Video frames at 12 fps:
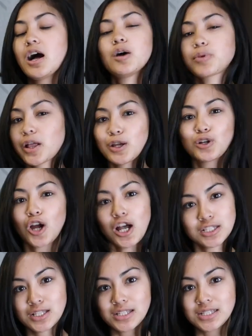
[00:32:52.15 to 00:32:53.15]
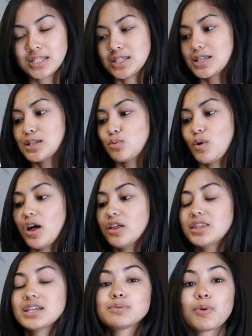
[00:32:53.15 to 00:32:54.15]
I'll probably cross list these as
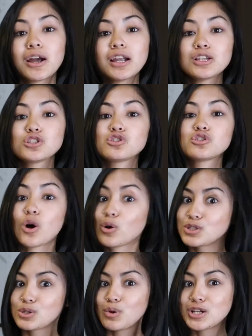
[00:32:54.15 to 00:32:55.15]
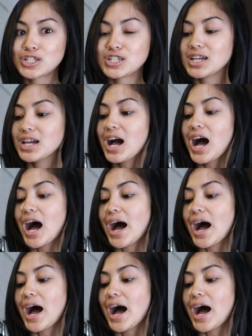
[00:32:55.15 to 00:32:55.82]
well. This part is so squishy.